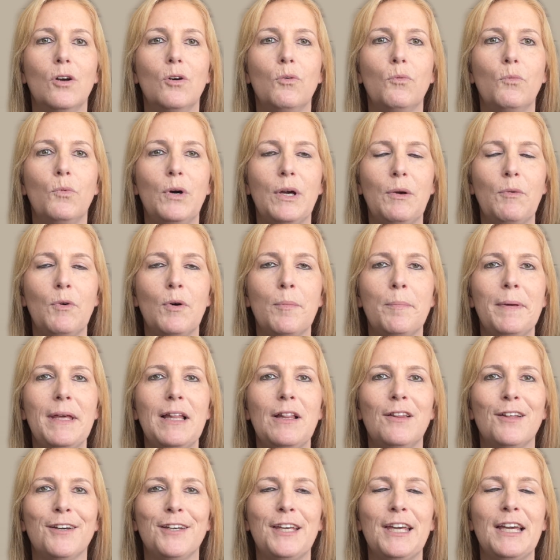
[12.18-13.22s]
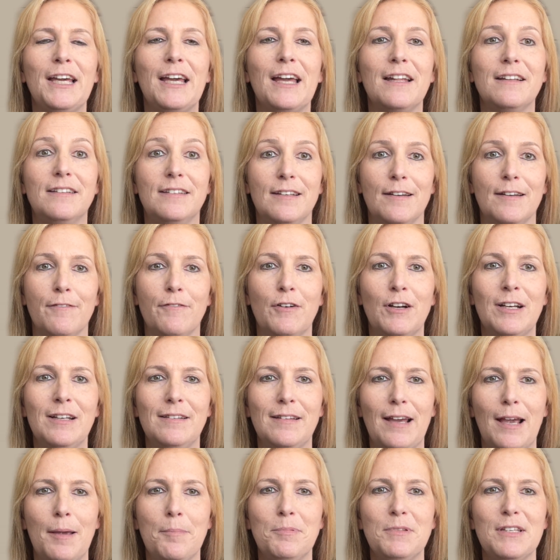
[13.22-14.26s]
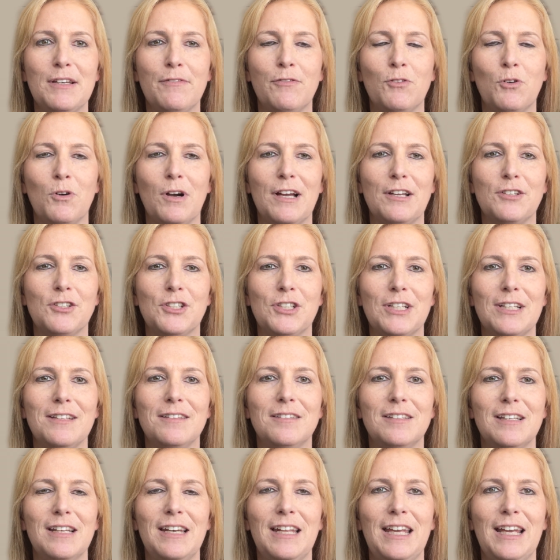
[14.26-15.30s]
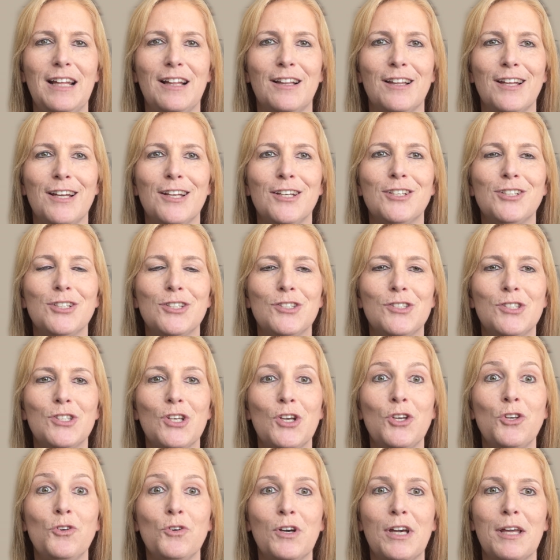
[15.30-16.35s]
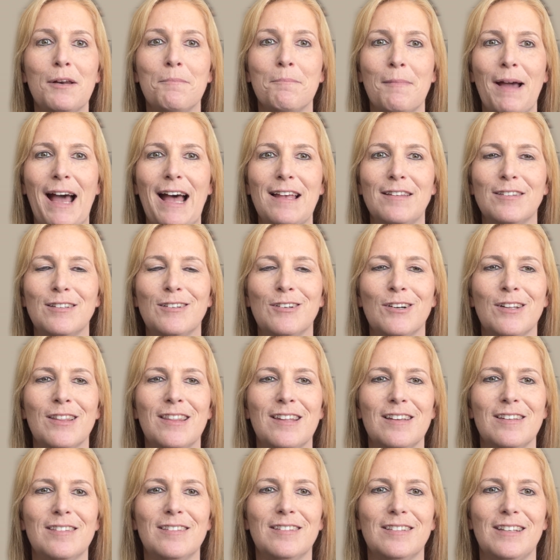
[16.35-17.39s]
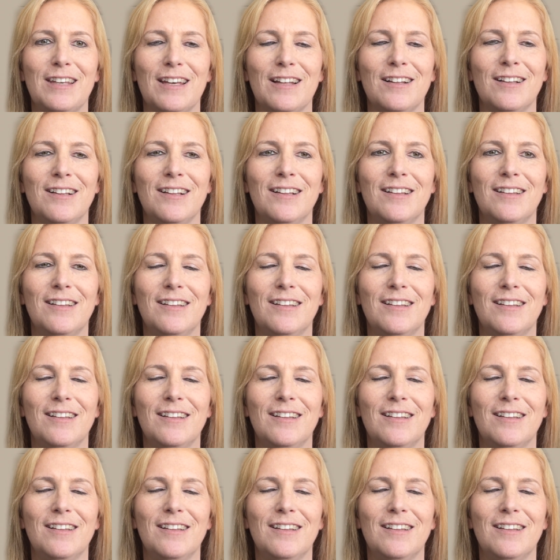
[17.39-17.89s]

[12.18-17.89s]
We will be looking at different types of questions in English so you can master this skill.